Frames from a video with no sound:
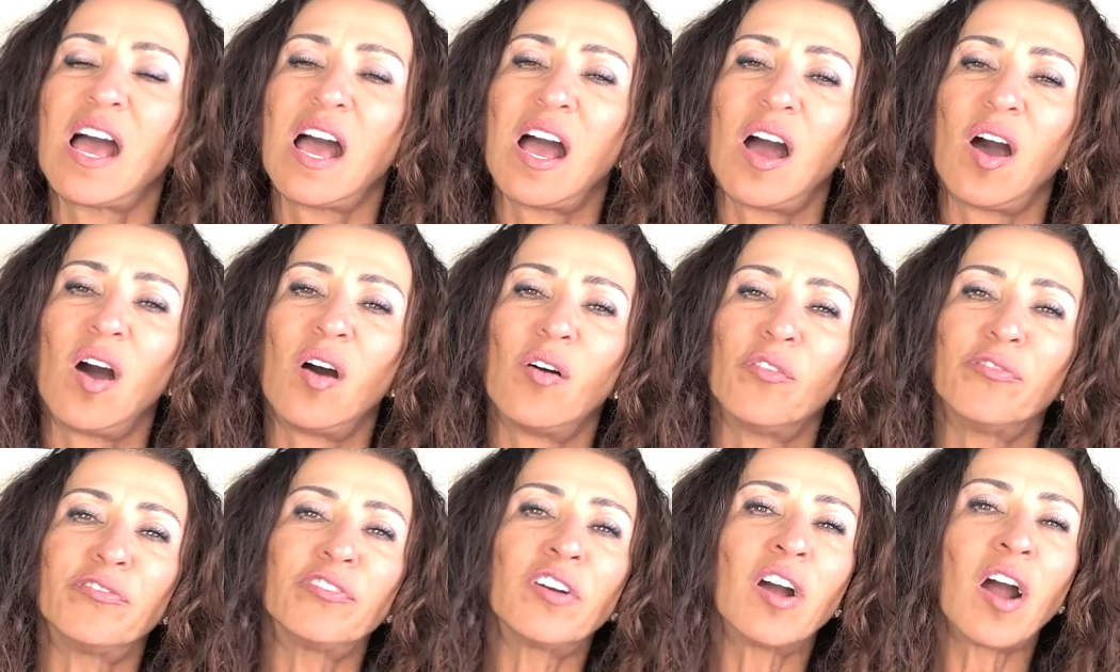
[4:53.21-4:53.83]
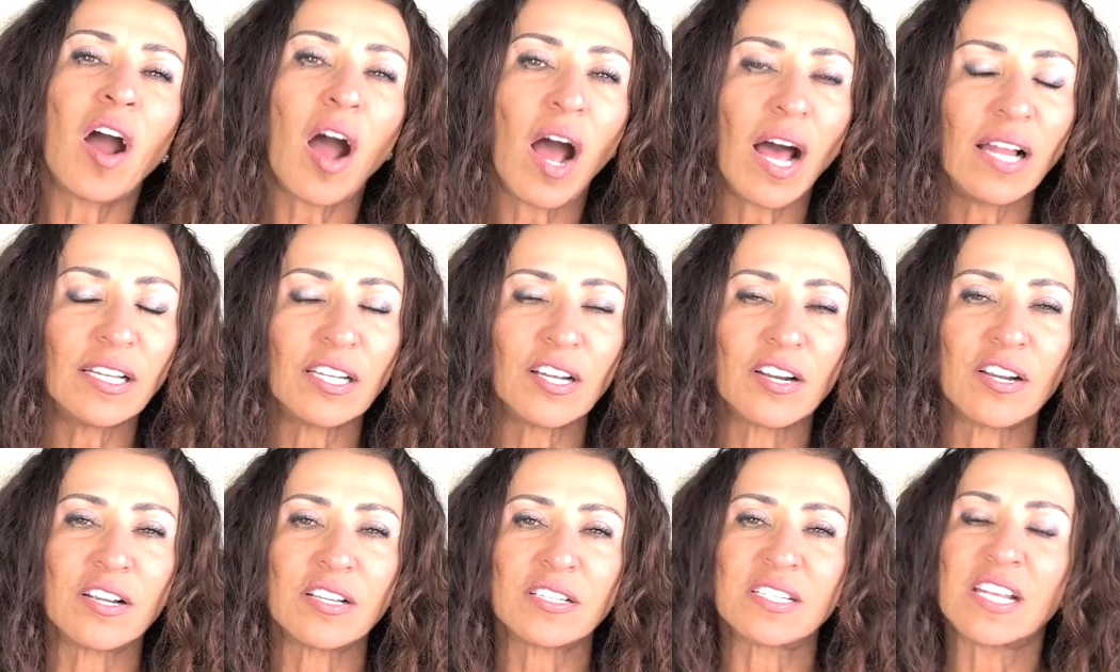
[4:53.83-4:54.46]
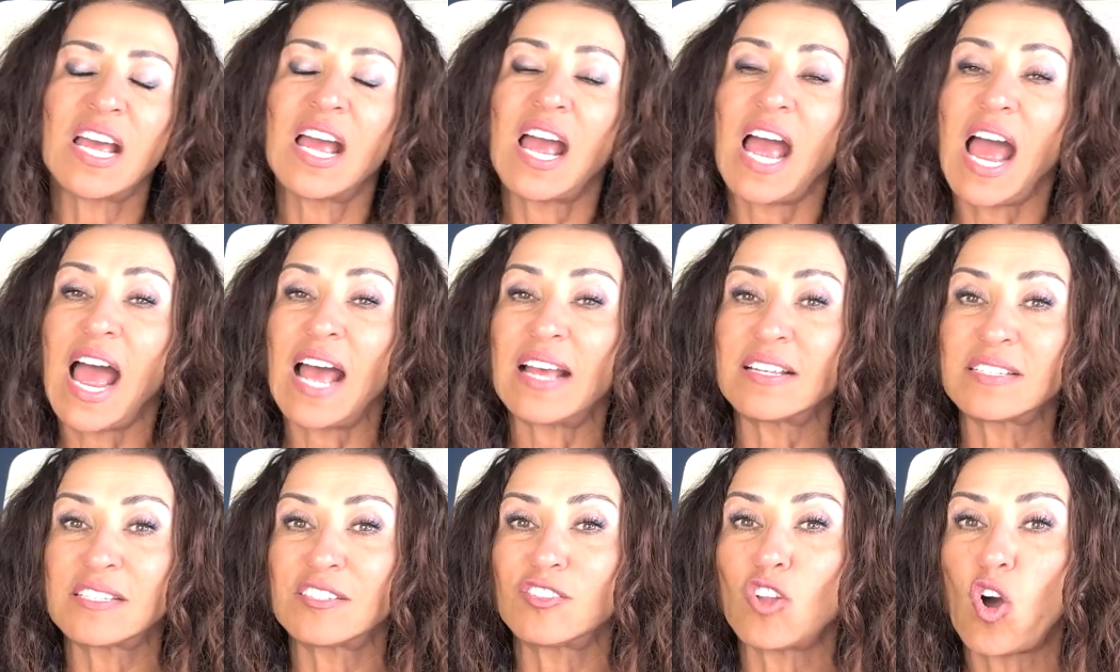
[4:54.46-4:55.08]
of colors
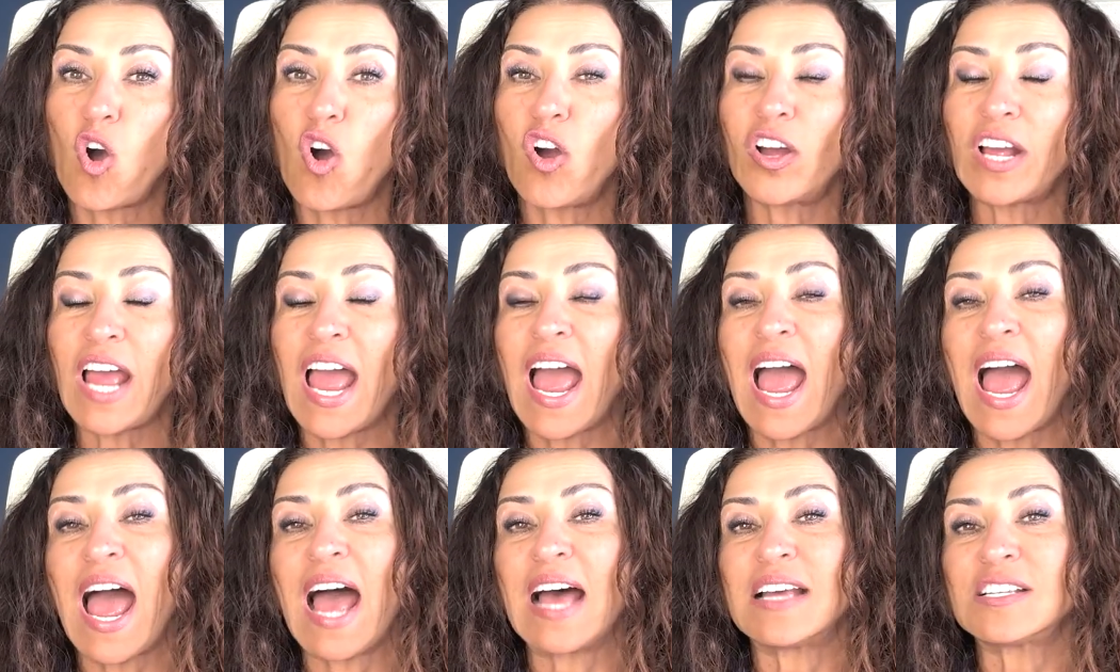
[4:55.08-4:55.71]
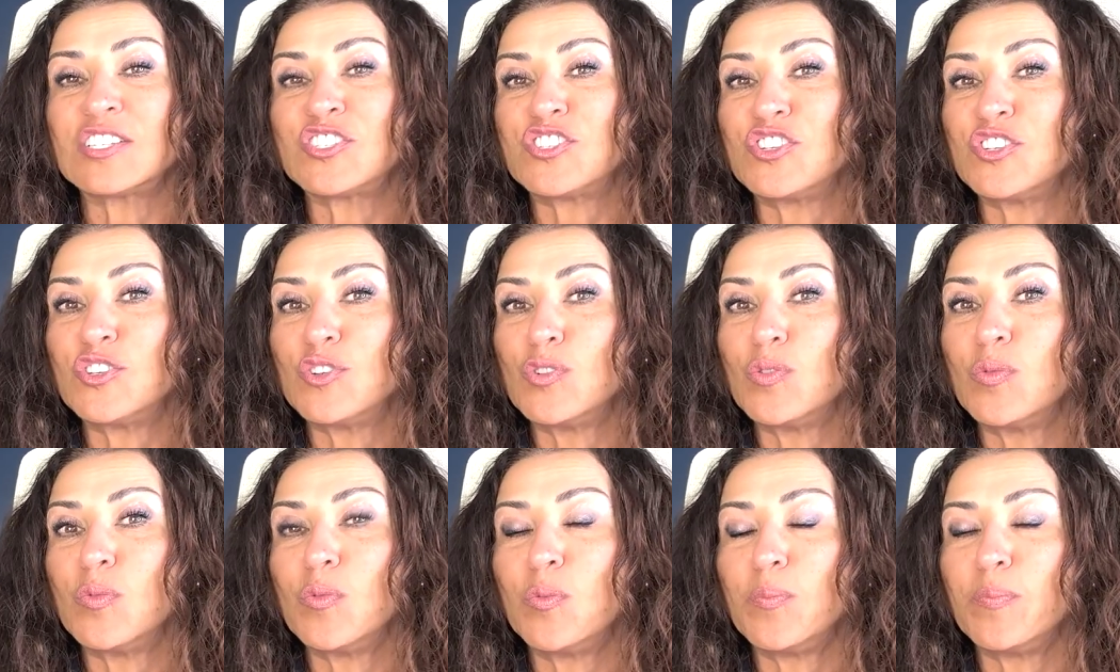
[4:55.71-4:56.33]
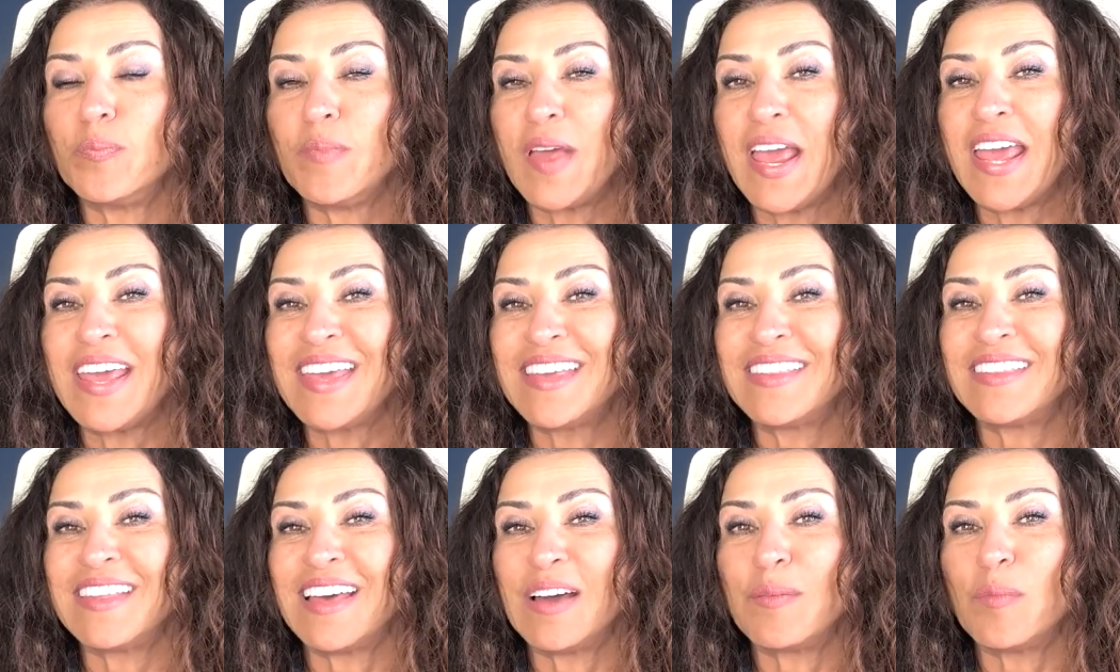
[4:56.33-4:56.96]
as long as you
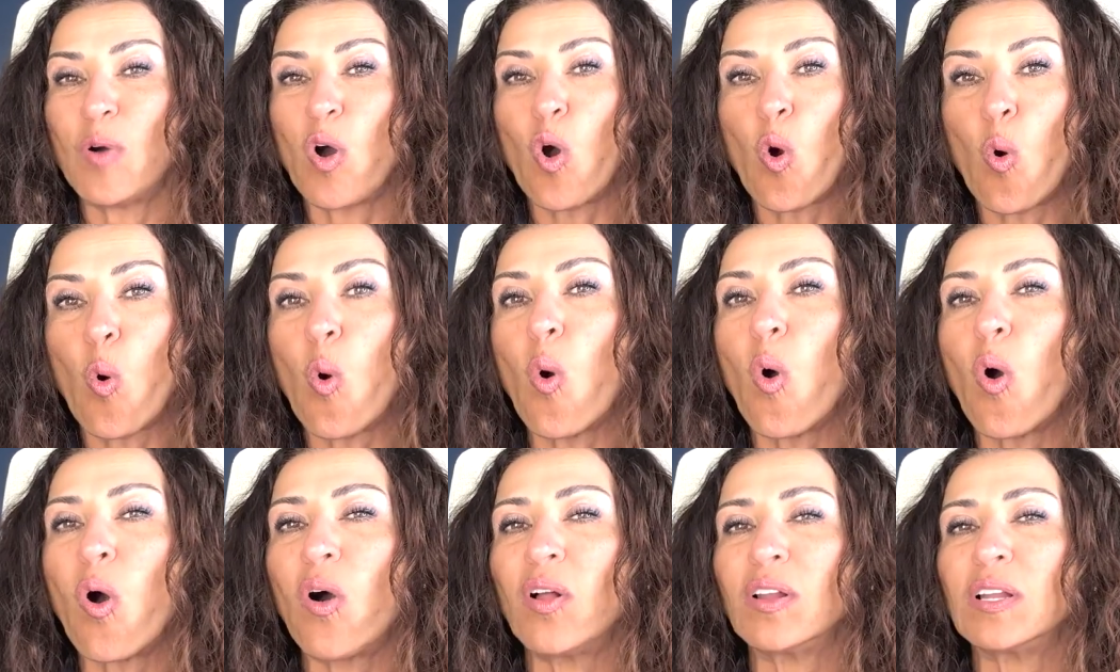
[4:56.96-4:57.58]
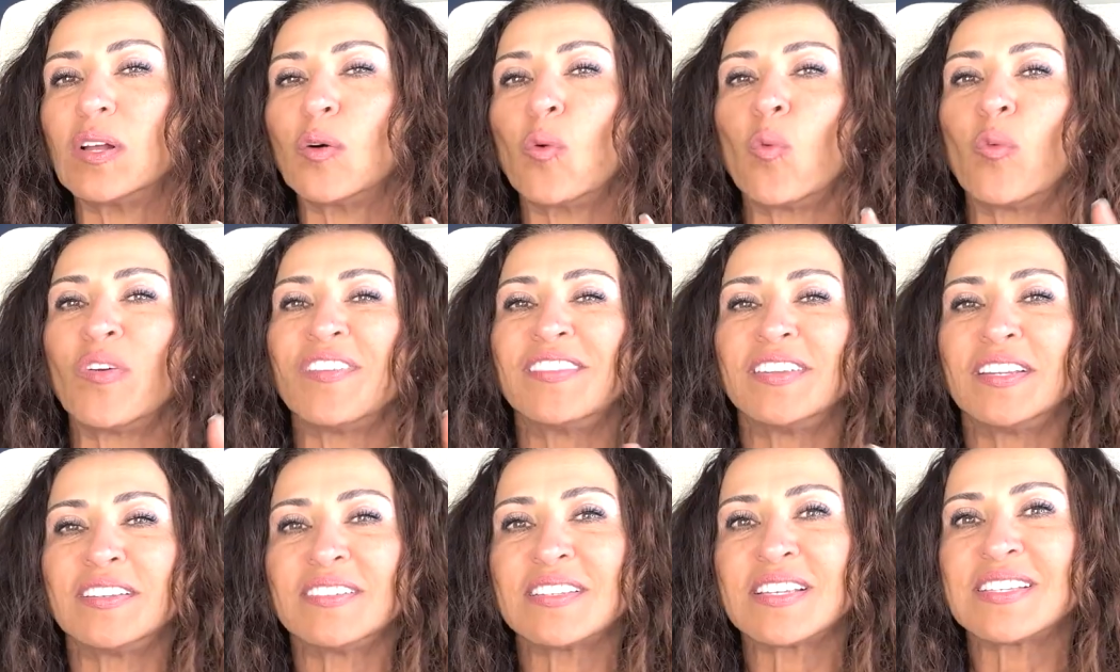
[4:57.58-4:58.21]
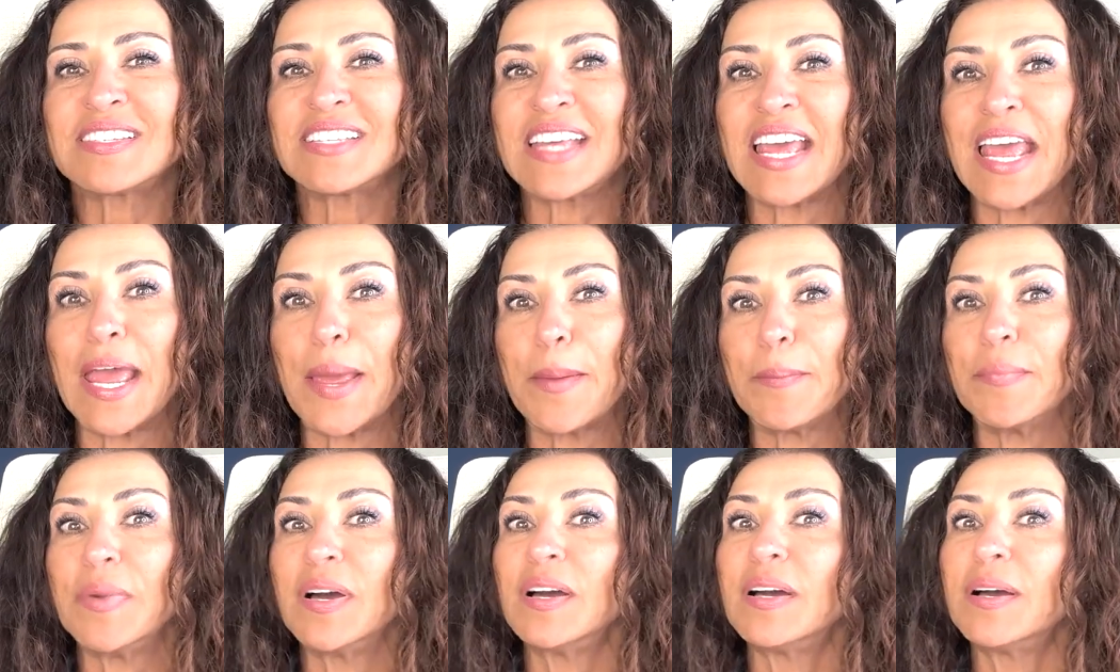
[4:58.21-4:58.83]
make them all within the
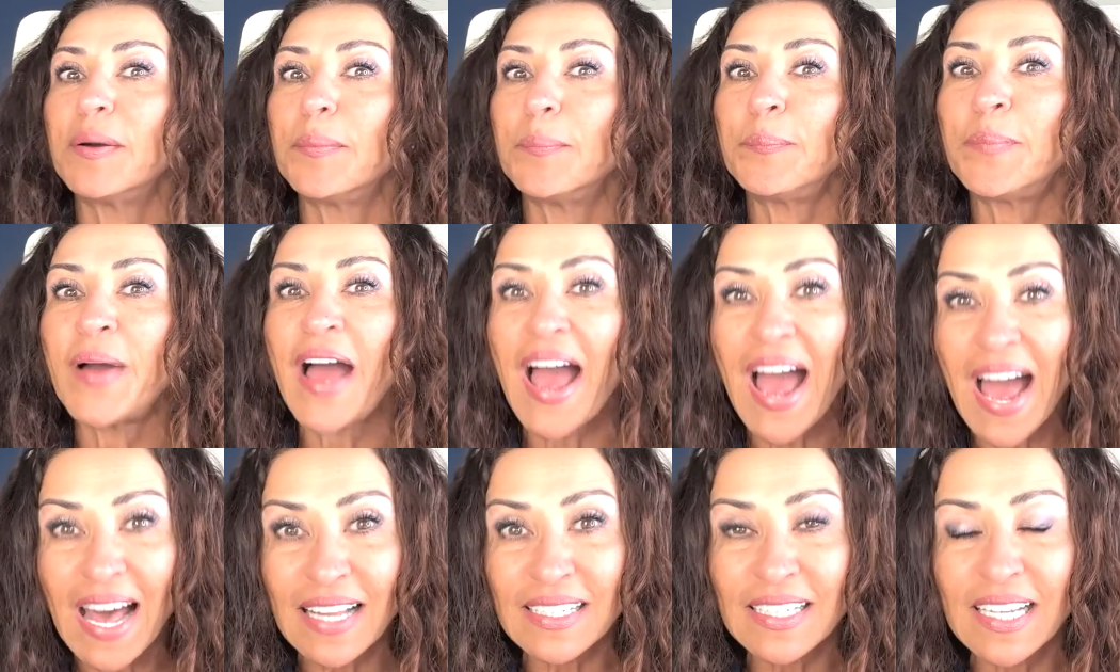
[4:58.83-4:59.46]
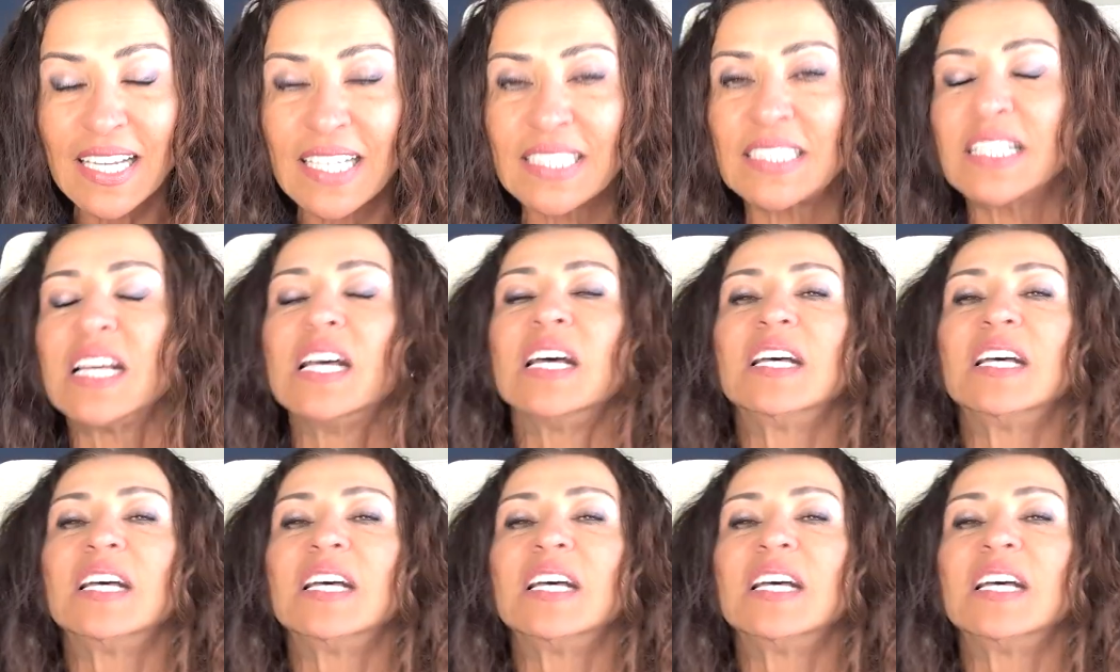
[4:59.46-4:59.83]
same palette,